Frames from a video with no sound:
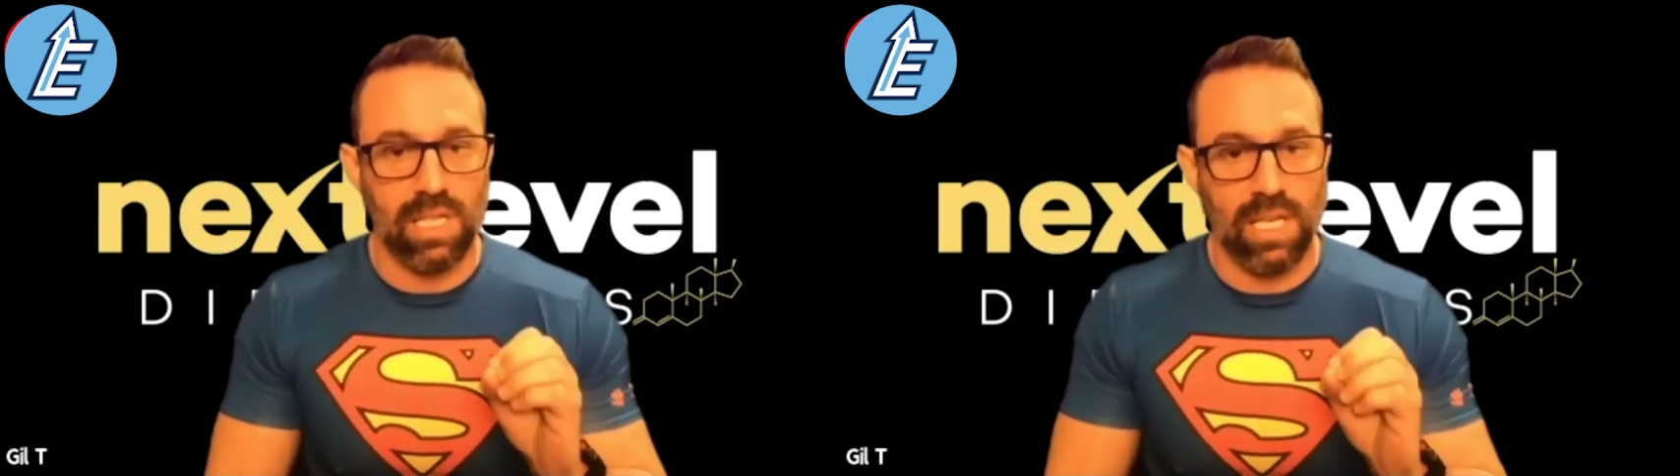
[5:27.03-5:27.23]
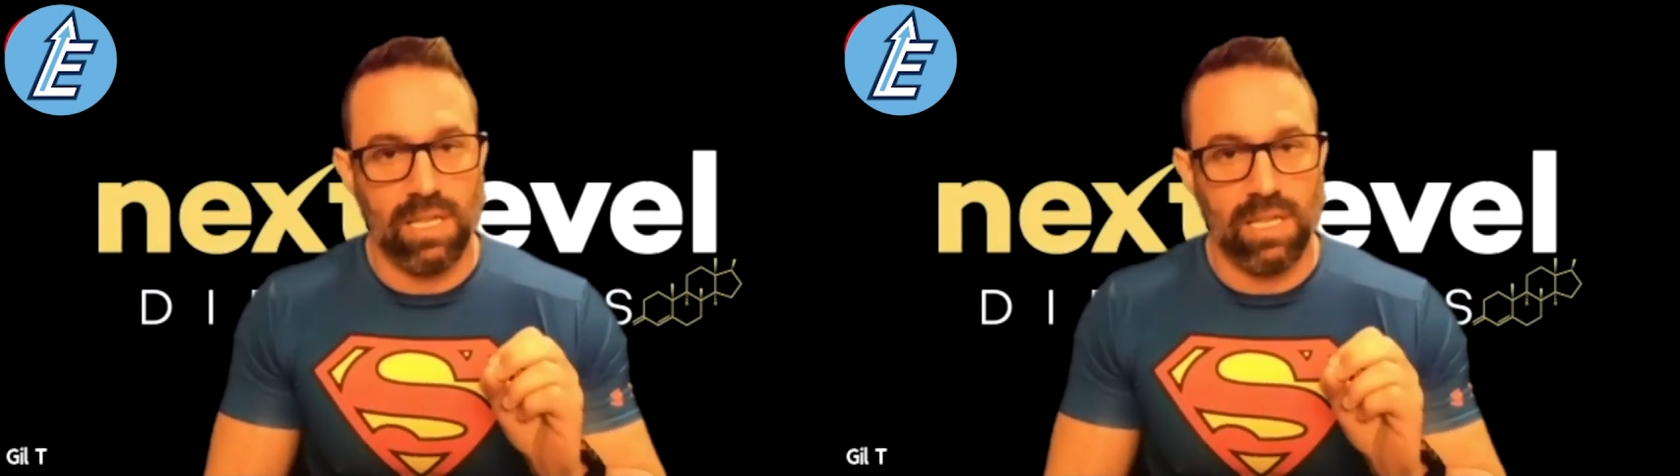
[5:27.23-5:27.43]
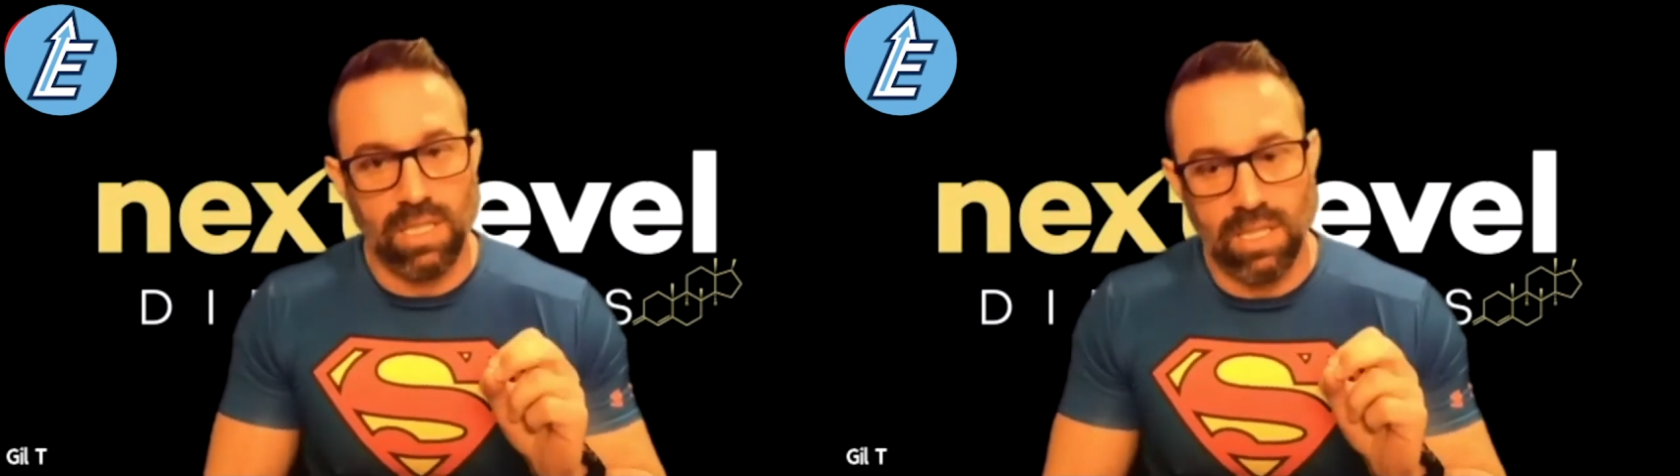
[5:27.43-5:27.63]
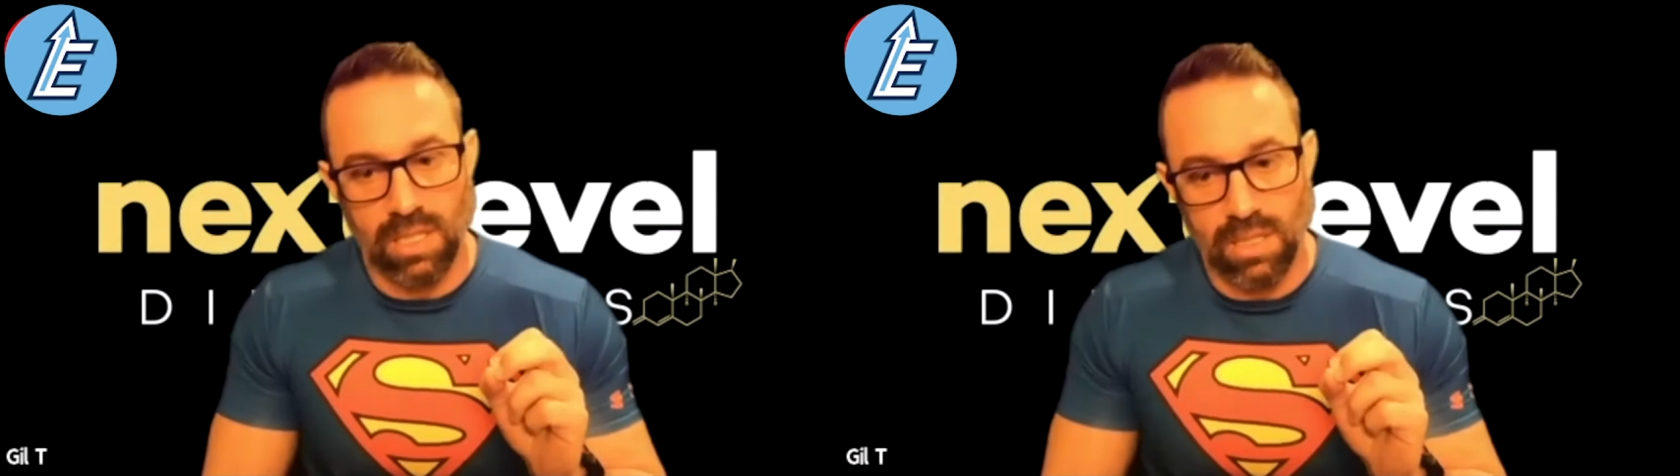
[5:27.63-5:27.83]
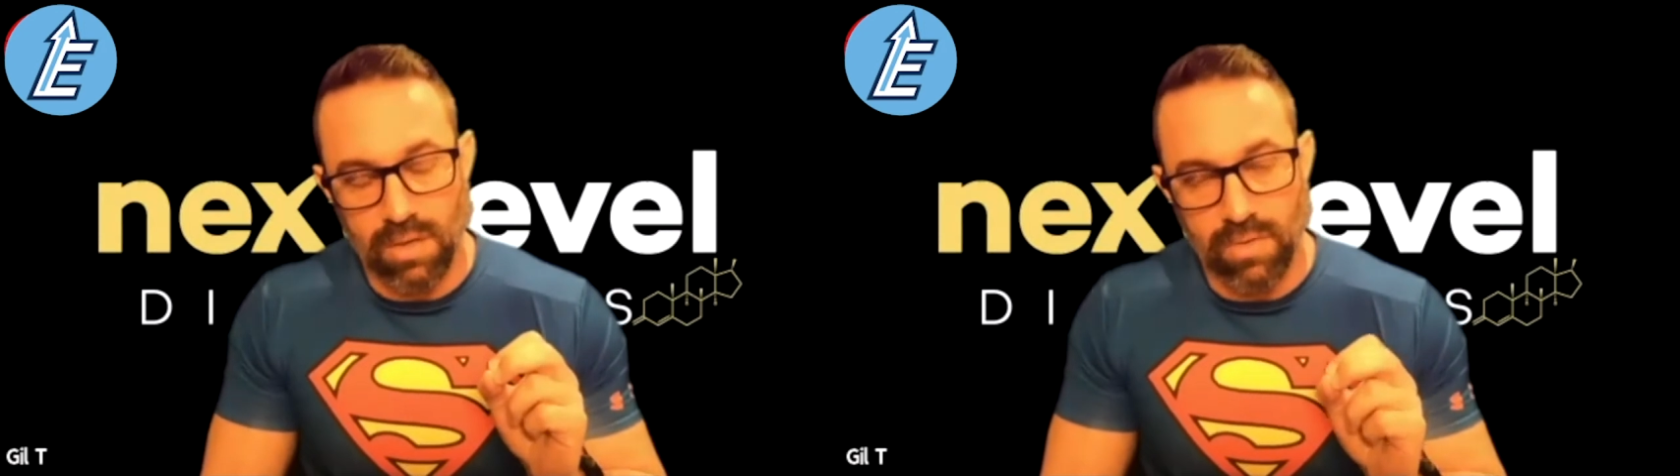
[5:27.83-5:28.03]
in the
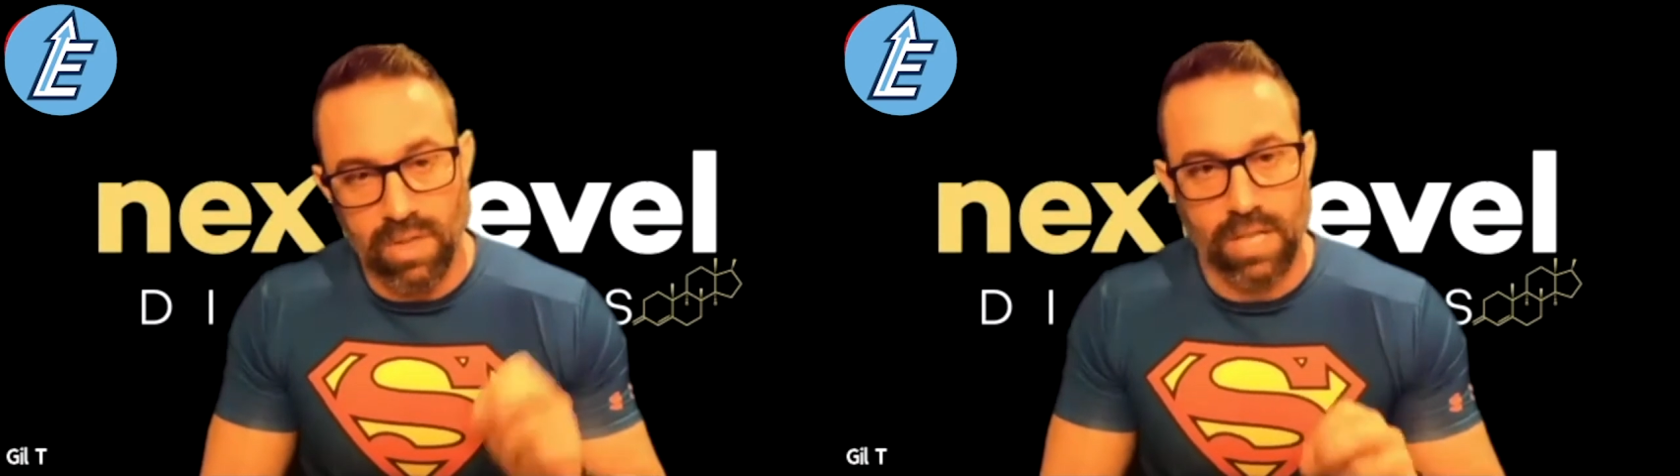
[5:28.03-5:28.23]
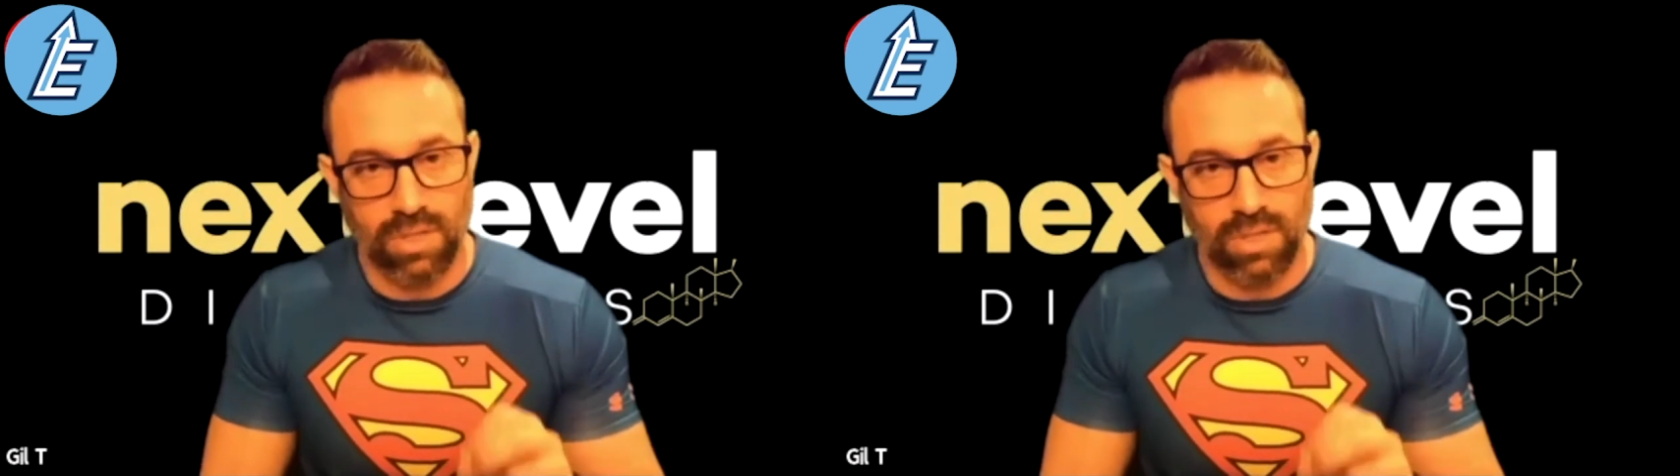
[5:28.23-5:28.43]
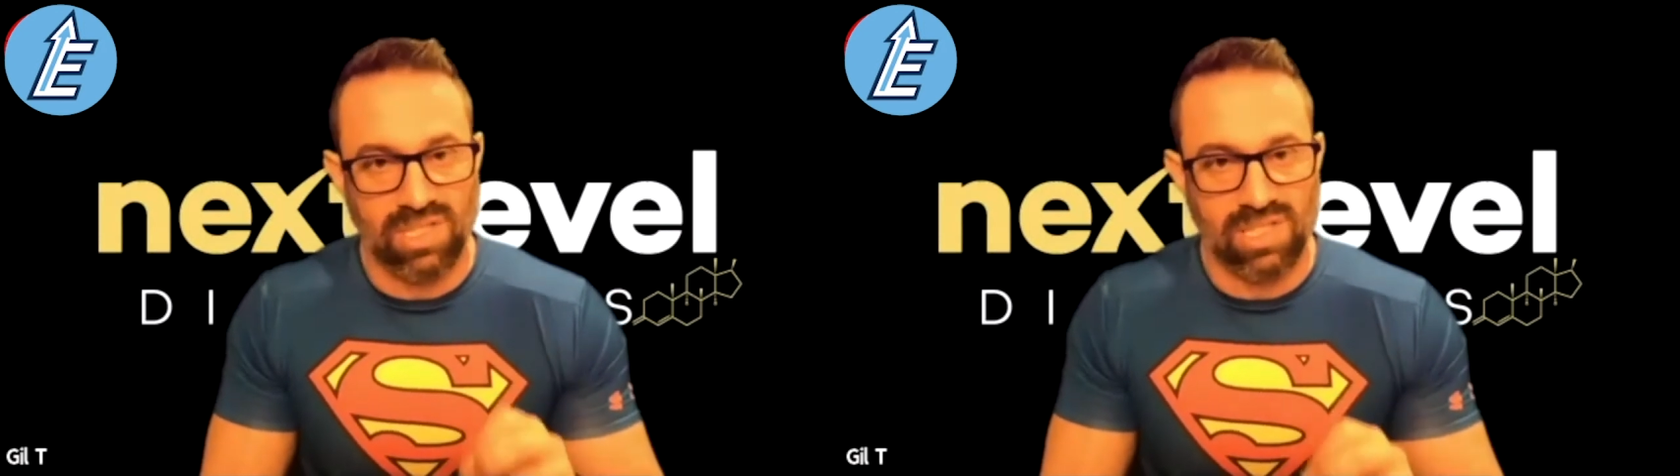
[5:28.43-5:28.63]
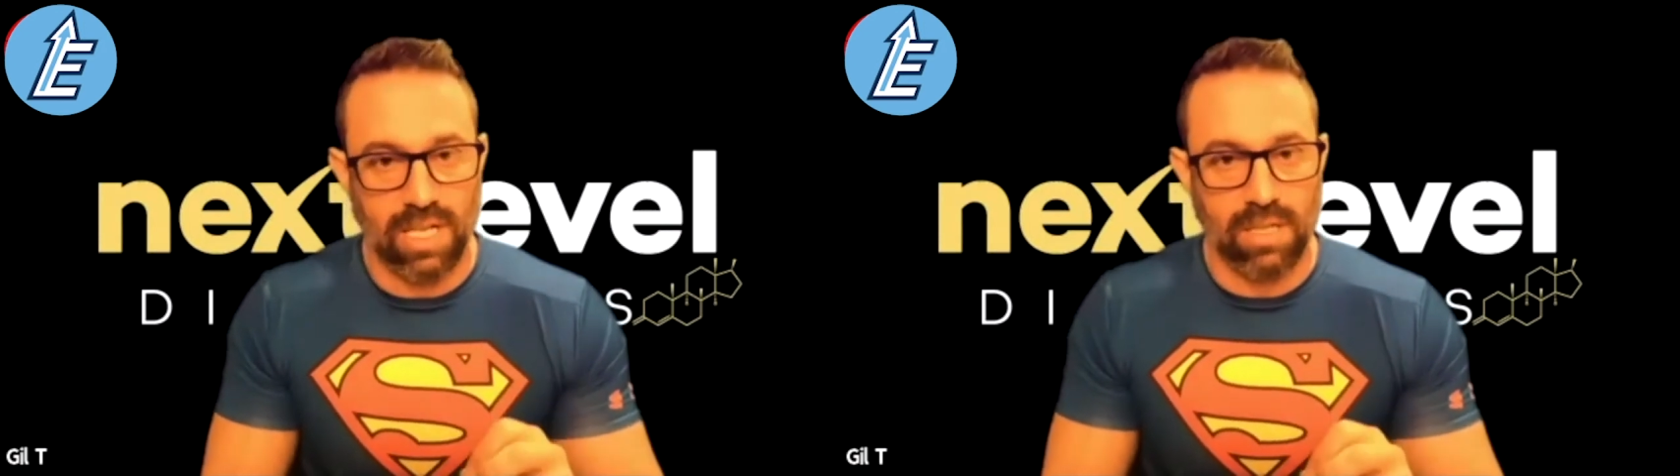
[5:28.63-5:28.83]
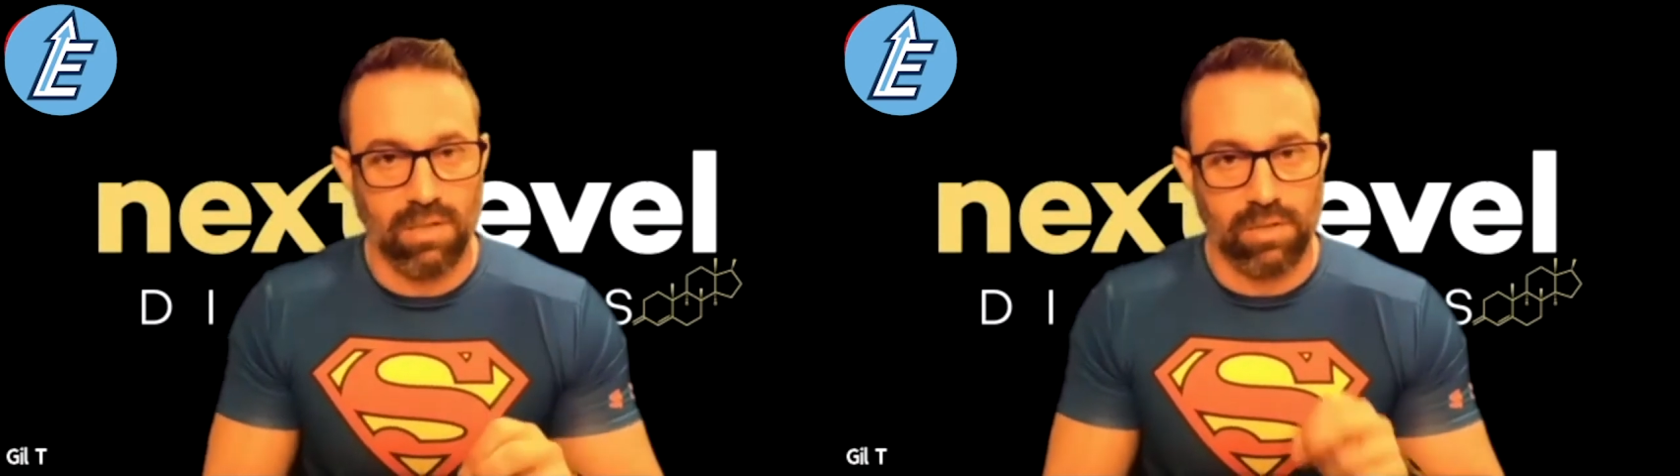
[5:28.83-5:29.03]
neurological signals